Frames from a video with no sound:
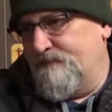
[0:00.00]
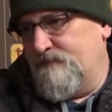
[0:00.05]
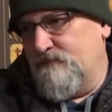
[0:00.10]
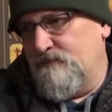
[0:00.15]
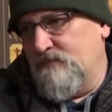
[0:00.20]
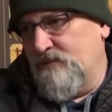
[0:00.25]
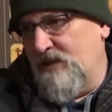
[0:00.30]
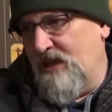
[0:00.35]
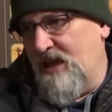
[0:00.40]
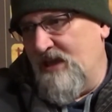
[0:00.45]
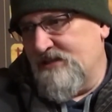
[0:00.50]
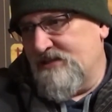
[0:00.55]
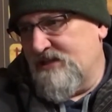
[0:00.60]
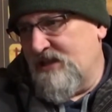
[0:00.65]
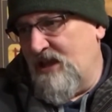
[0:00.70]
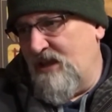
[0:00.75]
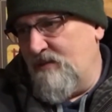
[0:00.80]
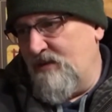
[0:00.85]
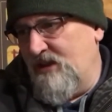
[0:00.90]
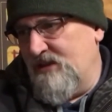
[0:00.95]
last
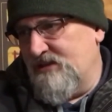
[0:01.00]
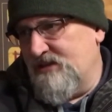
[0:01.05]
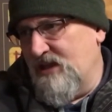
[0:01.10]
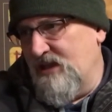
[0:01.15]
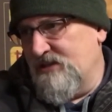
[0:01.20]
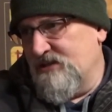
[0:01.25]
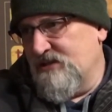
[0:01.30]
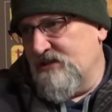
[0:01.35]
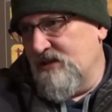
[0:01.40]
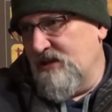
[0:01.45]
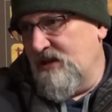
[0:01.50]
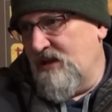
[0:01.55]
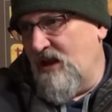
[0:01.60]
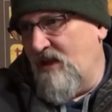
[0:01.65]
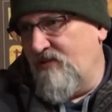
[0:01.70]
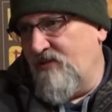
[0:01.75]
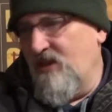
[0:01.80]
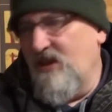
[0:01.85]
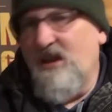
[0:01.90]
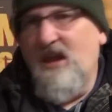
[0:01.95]
time I tasted it. I
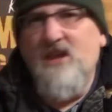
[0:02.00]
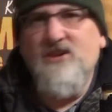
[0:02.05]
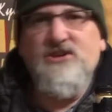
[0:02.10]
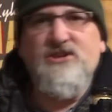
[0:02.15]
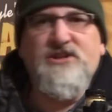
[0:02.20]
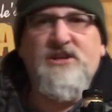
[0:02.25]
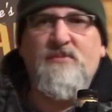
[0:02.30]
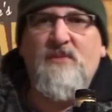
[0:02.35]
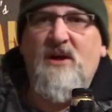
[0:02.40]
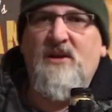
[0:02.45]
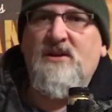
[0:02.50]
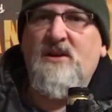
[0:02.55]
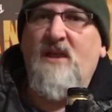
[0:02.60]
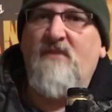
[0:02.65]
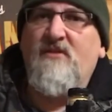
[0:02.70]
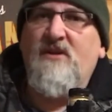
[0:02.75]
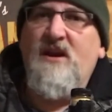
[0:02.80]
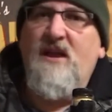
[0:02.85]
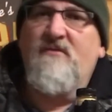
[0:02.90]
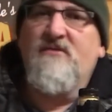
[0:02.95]
think I just about
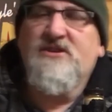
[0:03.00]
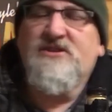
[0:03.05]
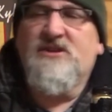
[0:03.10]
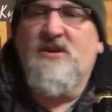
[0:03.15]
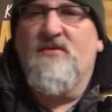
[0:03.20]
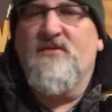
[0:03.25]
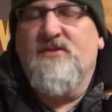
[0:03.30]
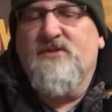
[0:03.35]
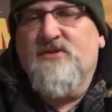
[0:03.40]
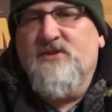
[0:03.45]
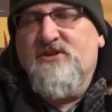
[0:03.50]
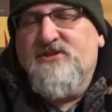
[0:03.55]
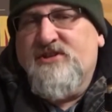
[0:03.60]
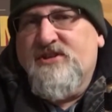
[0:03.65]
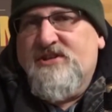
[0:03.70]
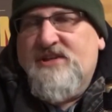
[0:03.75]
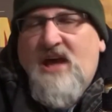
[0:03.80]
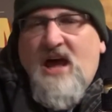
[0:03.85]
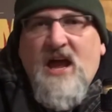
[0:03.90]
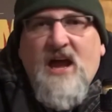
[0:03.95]
covered everything. This
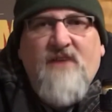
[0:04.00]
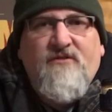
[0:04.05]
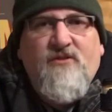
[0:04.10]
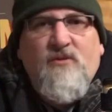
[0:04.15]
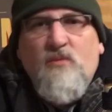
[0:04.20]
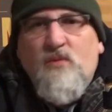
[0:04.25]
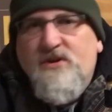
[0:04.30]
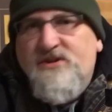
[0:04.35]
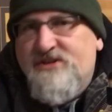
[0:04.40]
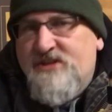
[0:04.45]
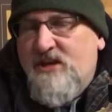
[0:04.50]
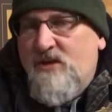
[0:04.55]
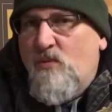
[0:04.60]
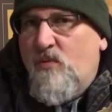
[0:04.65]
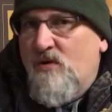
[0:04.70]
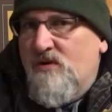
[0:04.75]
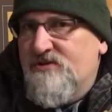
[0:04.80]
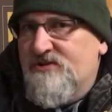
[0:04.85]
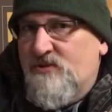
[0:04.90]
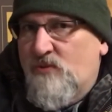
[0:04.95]
is Kyle from Whiskey
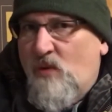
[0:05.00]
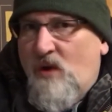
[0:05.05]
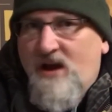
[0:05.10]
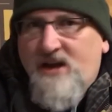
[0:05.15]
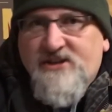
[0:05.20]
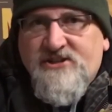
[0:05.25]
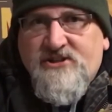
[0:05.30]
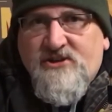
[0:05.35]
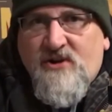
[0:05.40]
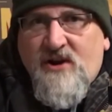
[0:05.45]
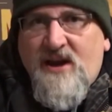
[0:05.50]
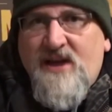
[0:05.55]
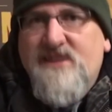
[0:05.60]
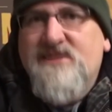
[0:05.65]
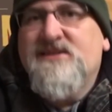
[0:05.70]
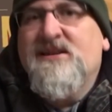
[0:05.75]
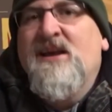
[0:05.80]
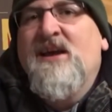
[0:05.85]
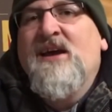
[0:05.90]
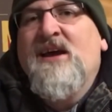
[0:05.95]
Words and
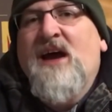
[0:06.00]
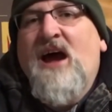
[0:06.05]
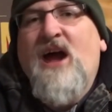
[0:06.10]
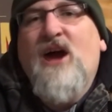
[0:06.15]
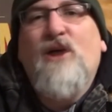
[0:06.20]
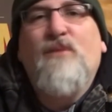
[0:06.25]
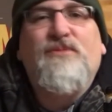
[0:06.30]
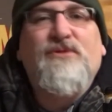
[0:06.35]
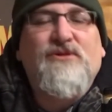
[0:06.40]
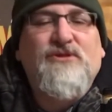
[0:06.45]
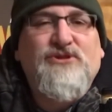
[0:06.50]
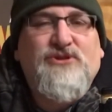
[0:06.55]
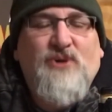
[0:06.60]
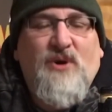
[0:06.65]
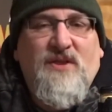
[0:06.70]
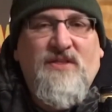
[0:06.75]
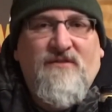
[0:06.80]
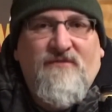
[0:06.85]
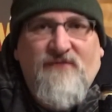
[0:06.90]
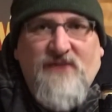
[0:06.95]
Wisecracks. I hope you
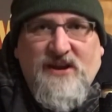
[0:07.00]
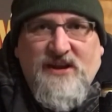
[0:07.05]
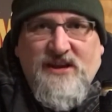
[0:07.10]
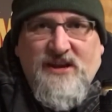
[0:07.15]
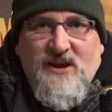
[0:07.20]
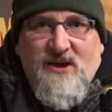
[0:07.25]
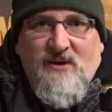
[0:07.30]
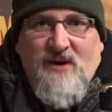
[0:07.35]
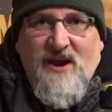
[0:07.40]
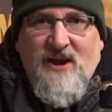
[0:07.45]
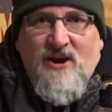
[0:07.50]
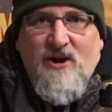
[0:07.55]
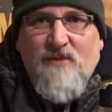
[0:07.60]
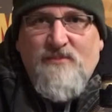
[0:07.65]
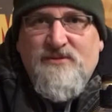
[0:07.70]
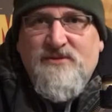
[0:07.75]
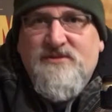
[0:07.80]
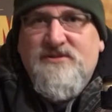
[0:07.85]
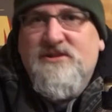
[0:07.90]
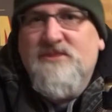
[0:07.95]
enjoyed the video. I
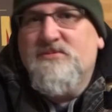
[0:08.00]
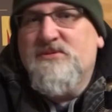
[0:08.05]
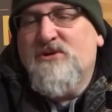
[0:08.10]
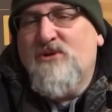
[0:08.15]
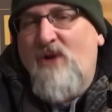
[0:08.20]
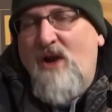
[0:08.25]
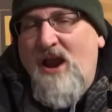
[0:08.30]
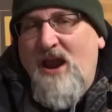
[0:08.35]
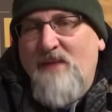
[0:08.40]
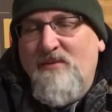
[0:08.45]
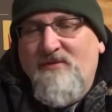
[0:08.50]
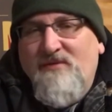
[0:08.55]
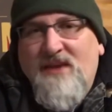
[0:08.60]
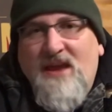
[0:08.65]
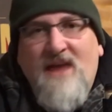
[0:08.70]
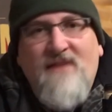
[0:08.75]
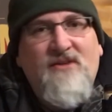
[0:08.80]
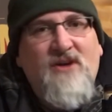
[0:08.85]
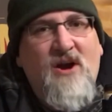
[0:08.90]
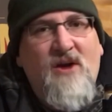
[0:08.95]
hope you subscribed. If you
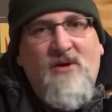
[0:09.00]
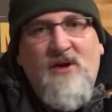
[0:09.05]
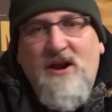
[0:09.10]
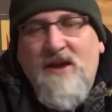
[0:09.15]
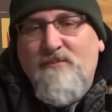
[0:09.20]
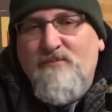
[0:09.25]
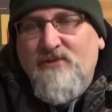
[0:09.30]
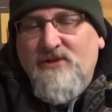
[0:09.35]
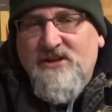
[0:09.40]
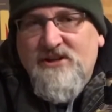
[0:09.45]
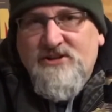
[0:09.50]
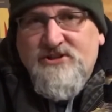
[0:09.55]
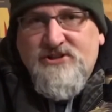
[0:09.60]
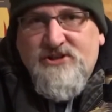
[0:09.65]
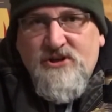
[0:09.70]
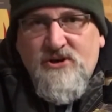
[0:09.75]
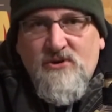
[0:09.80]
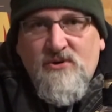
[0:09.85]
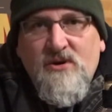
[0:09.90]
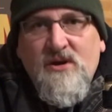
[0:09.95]
haven't already, please
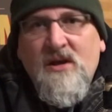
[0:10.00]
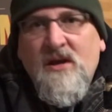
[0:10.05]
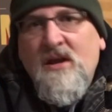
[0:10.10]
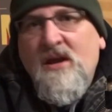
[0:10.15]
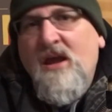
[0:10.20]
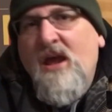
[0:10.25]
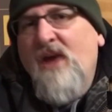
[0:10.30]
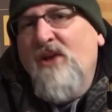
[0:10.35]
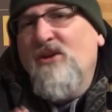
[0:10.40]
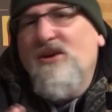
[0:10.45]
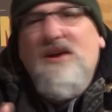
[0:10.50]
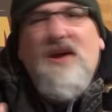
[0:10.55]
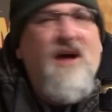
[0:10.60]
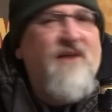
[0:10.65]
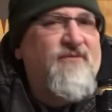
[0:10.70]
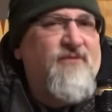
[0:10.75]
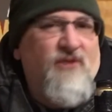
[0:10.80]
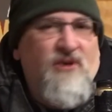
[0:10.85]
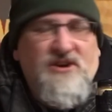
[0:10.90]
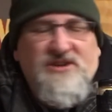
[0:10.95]
do. And look
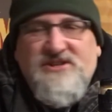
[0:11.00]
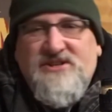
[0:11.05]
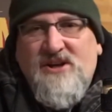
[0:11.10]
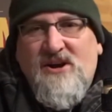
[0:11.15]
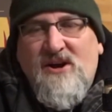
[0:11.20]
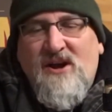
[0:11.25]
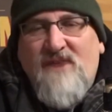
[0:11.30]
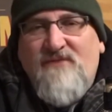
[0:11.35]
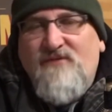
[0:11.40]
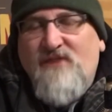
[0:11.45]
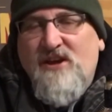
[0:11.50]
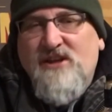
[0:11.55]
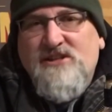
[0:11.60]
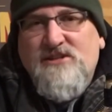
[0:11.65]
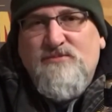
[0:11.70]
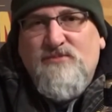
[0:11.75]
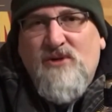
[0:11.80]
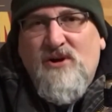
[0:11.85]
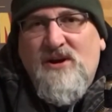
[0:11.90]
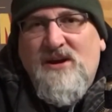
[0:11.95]
out for us there on
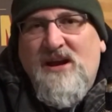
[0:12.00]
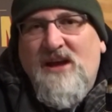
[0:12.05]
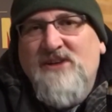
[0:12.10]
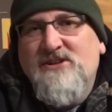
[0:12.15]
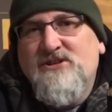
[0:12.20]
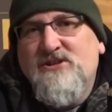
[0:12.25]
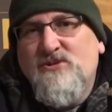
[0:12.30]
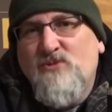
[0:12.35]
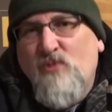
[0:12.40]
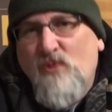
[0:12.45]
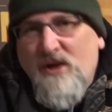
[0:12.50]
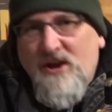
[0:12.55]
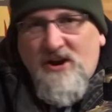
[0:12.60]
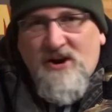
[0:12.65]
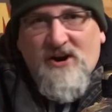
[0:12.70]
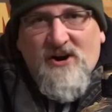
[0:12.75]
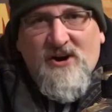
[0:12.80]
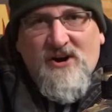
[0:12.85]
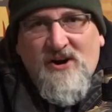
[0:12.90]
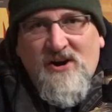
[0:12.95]
Facebook, on
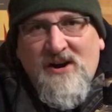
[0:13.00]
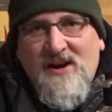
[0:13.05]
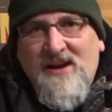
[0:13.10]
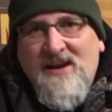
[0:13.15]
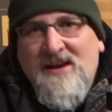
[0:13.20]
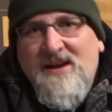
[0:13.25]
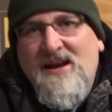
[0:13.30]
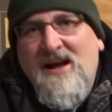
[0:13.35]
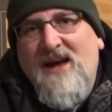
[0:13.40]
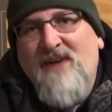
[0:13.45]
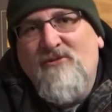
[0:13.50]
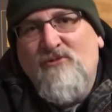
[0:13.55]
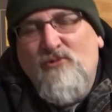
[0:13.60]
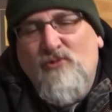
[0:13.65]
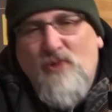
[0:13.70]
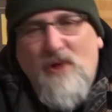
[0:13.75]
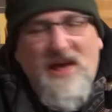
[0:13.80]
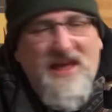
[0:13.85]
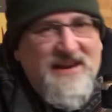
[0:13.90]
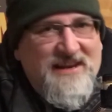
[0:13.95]
Twitter, on
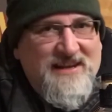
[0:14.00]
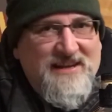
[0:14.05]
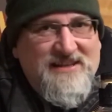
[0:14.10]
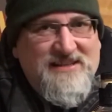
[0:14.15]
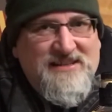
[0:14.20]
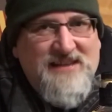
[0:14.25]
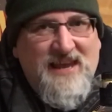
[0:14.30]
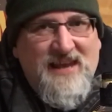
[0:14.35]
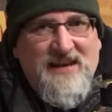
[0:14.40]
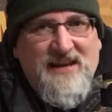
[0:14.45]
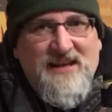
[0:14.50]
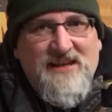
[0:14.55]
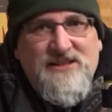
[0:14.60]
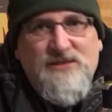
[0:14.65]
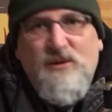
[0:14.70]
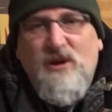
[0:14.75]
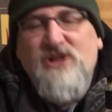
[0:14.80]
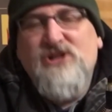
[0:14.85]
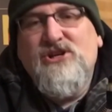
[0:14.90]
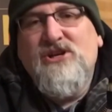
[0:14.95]
Reddit, and
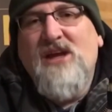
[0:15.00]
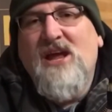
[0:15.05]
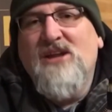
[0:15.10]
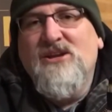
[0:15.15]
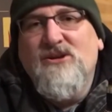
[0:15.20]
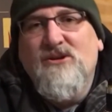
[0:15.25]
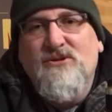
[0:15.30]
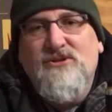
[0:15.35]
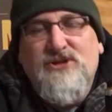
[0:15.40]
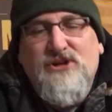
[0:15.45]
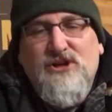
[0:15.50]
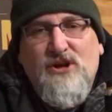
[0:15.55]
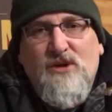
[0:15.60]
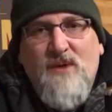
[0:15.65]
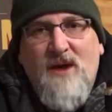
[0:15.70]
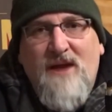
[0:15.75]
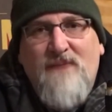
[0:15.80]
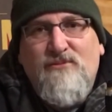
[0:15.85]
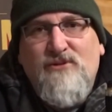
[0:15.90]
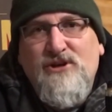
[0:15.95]
especially on YouTube.
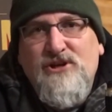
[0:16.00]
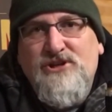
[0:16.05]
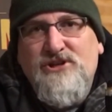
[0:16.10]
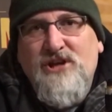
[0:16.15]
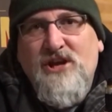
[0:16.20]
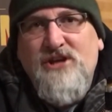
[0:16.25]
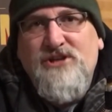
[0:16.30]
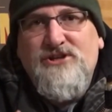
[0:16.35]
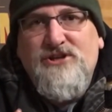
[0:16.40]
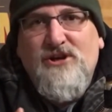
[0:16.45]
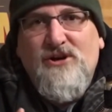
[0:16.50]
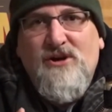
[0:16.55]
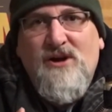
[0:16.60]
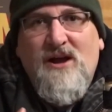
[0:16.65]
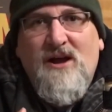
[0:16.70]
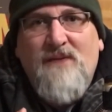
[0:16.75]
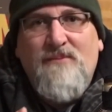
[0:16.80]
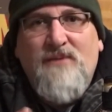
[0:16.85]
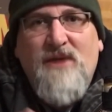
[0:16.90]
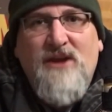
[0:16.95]
I appreciate
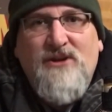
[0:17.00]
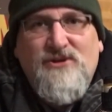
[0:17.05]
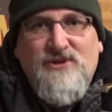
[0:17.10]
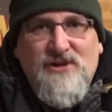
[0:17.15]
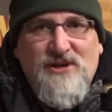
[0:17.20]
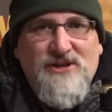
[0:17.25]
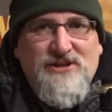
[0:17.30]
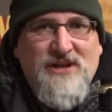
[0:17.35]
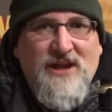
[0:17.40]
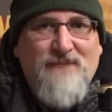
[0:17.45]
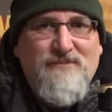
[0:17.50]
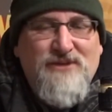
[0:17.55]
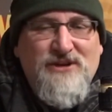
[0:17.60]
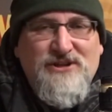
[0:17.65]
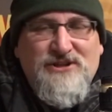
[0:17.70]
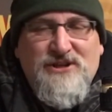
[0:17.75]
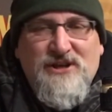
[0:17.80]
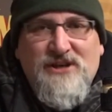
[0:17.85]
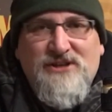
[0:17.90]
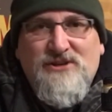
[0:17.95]
your patronage. I
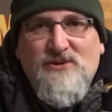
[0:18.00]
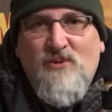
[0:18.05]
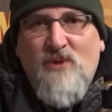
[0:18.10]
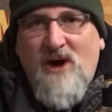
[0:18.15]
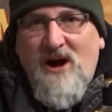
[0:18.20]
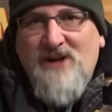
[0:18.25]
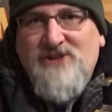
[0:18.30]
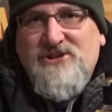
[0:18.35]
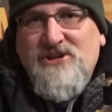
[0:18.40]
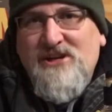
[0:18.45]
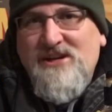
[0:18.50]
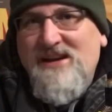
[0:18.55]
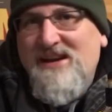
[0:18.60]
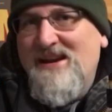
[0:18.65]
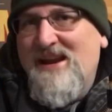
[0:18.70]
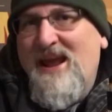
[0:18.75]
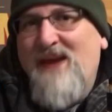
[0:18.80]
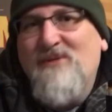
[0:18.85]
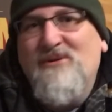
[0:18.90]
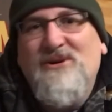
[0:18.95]
appreciate you watching,
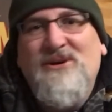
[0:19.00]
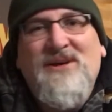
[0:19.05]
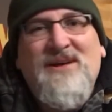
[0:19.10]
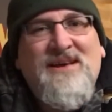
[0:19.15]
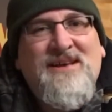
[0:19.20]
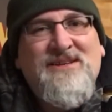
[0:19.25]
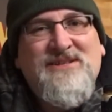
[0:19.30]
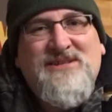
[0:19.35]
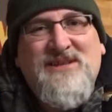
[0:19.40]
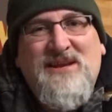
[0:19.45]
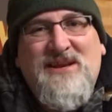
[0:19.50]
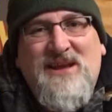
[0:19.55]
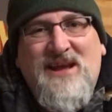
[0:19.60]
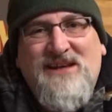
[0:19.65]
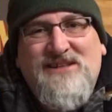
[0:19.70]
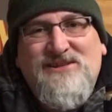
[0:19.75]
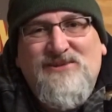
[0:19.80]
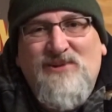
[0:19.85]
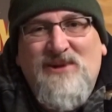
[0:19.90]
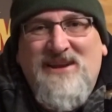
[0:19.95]
and I will see you
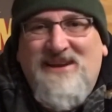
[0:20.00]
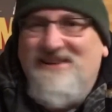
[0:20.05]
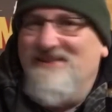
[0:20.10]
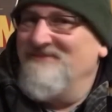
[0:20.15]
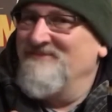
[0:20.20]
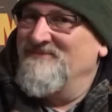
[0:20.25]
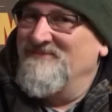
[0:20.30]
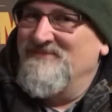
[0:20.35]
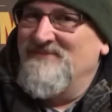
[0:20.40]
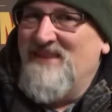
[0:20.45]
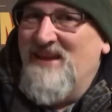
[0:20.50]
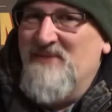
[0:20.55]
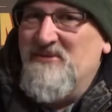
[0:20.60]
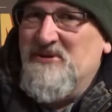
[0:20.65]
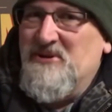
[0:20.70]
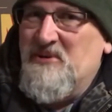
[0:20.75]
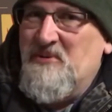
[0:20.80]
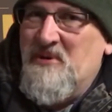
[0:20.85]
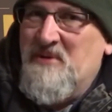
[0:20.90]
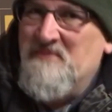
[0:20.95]
next week. Have a
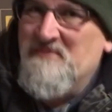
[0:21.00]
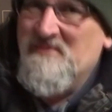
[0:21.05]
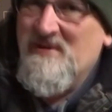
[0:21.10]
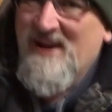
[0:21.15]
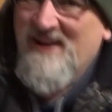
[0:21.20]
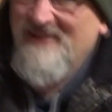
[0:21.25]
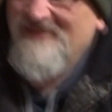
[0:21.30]
good one. Bye.